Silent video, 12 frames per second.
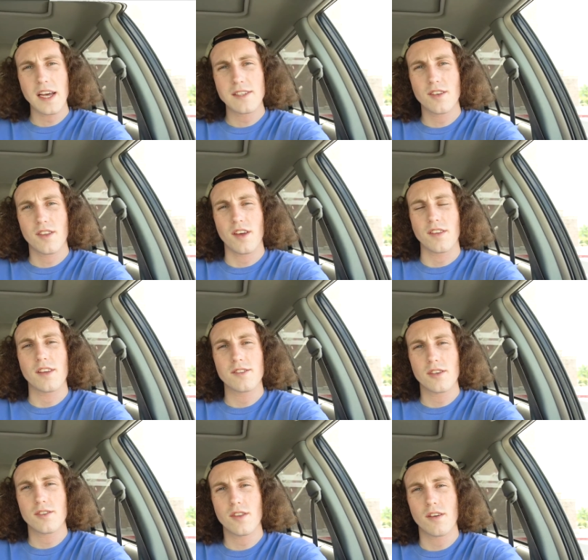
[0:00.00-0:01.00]
that's the thing,
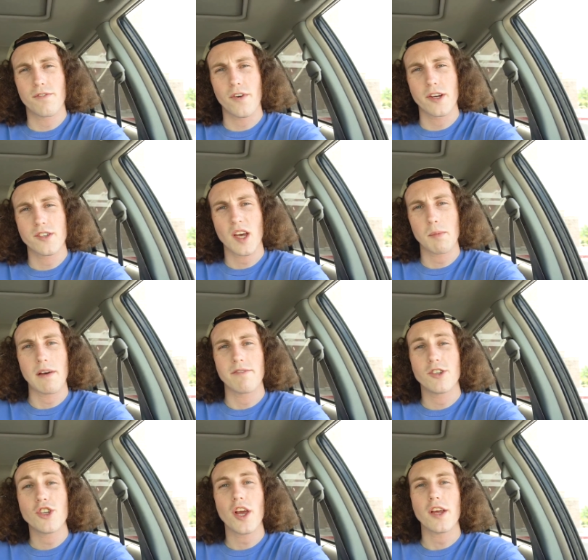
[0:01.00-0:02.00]
this isn't the first time I've
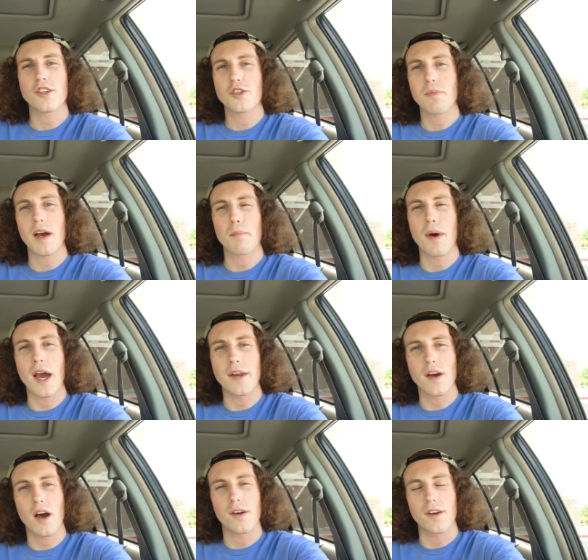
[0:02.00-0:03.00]
changed my
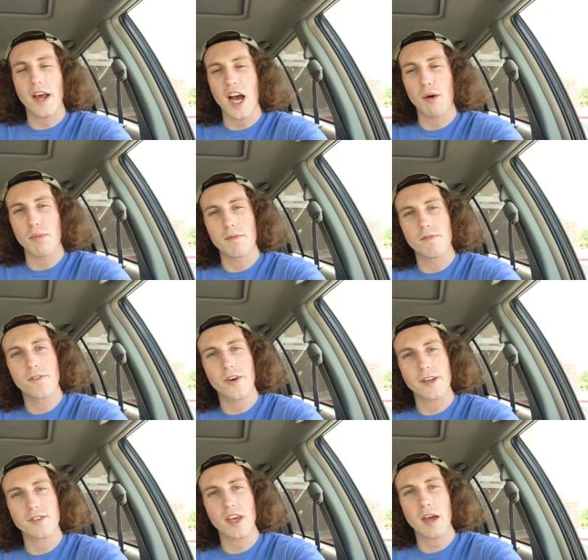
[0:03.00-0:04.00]
mind on an album. For
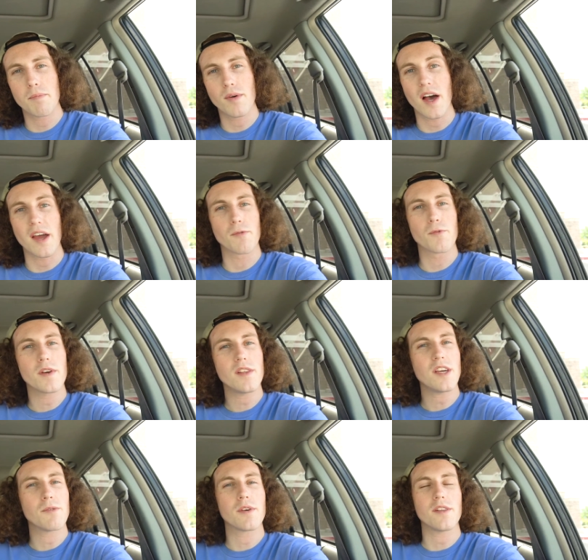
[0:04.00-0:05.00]
example, I
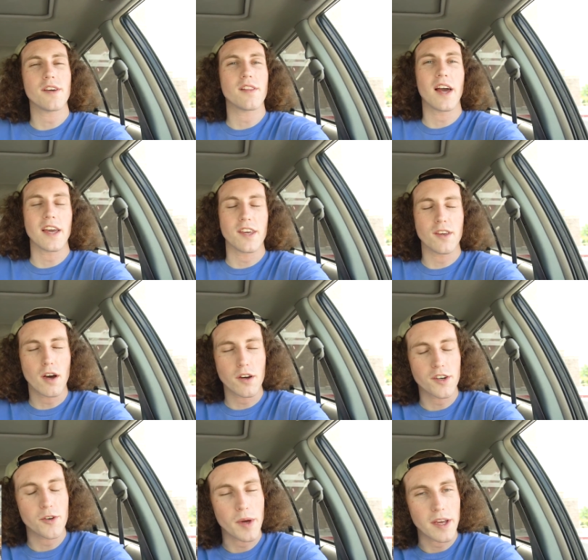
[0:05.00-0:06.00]
really like
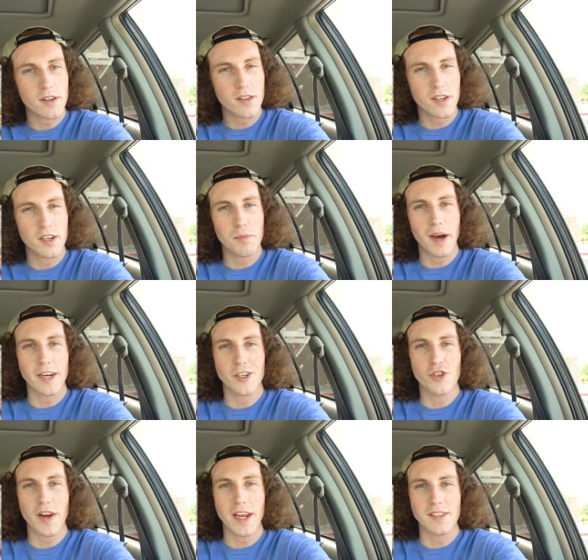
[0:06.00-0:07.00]
Young New England by
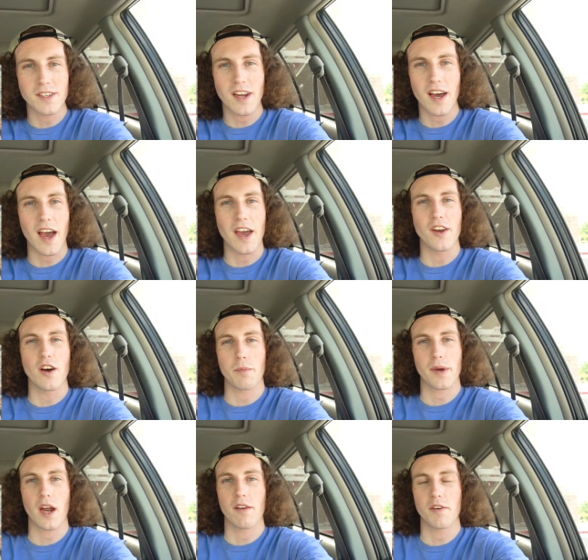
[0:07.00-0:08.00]
Transit. I know I'm kind